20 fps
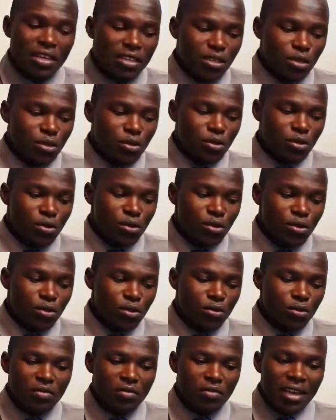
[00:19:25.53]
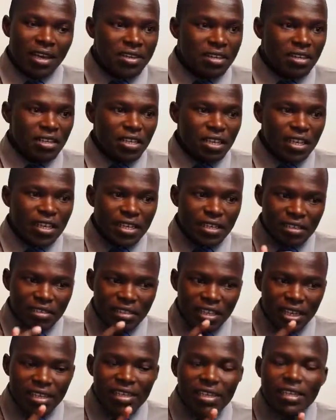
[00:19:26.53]
So
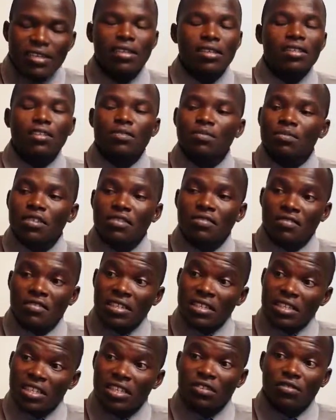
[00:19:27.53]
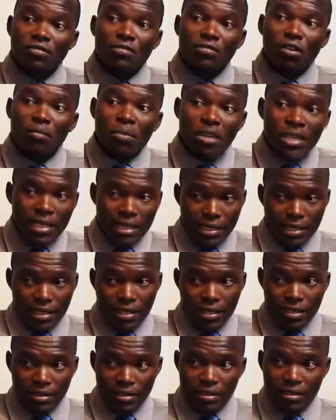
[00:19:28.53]
in the key to prevention of
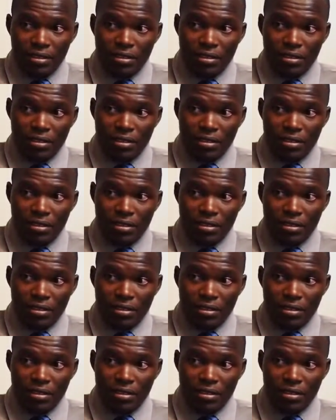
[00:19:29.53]
complication,